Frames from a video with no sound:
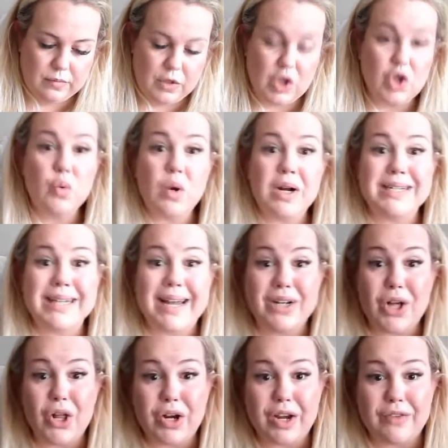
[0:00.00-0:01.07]
You won a
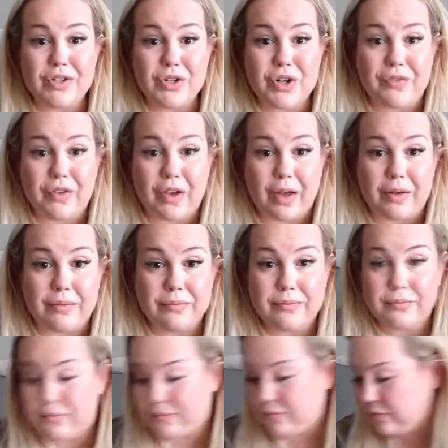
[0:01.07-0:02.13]
$10 gift certificate
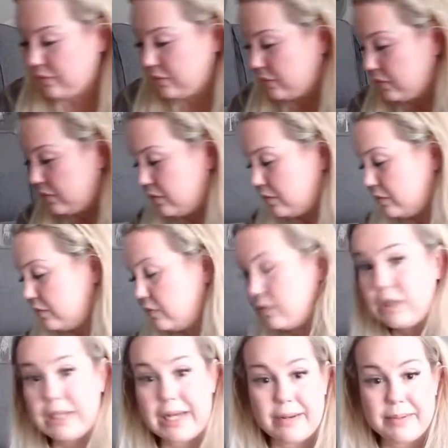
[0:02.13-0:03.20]

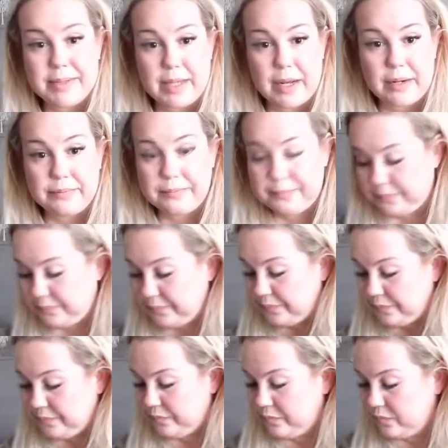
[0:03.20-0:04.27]
to Amazon.
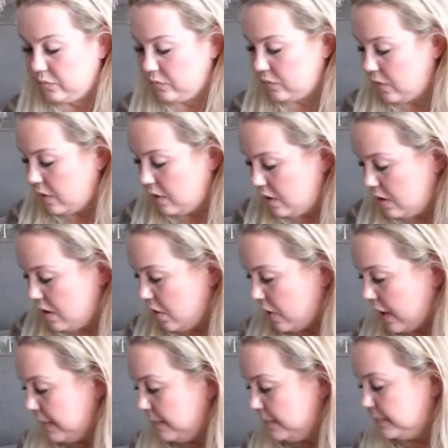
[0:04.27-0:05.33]

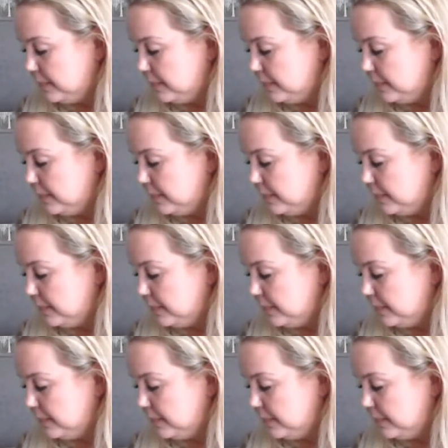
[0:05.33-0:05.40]
Okay.